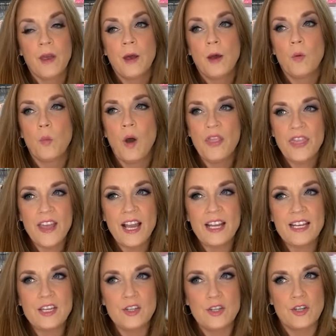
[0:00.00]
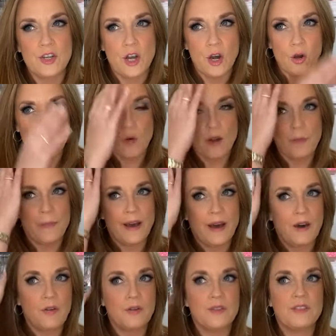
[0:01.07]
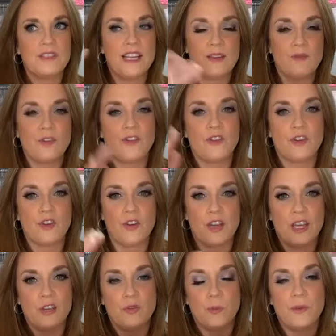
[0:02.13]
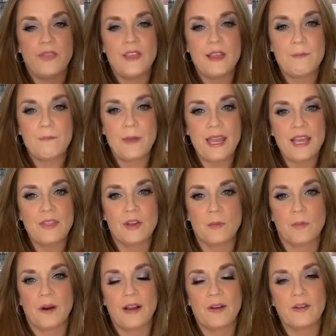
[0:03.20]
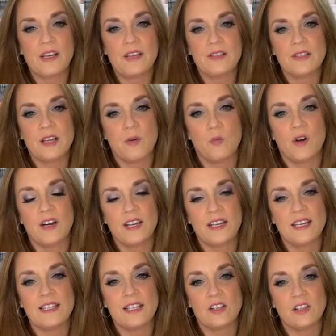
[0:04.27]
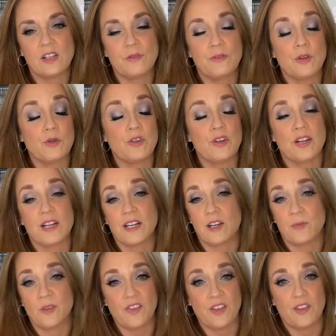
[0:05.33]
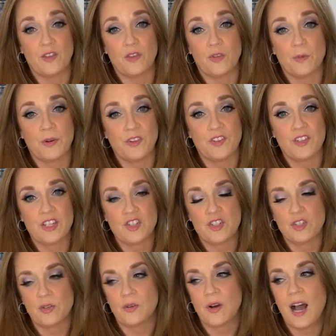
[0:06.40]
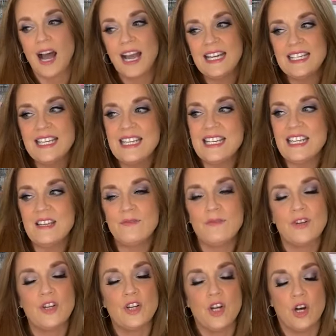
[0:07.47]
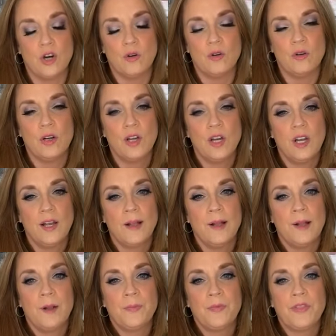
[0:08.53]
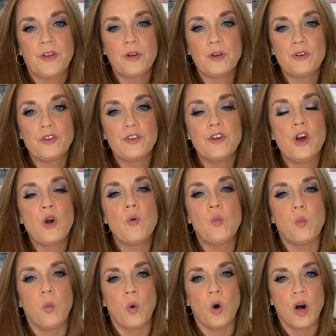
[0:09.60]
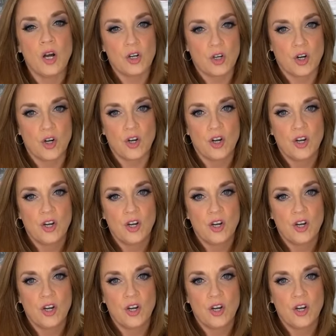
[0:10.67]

One thing I didn't know about David's Cookies when they make their brownies, I wanted to tell all of you, and you're going to hear me say this in the presentation too. I didn't even know there's no water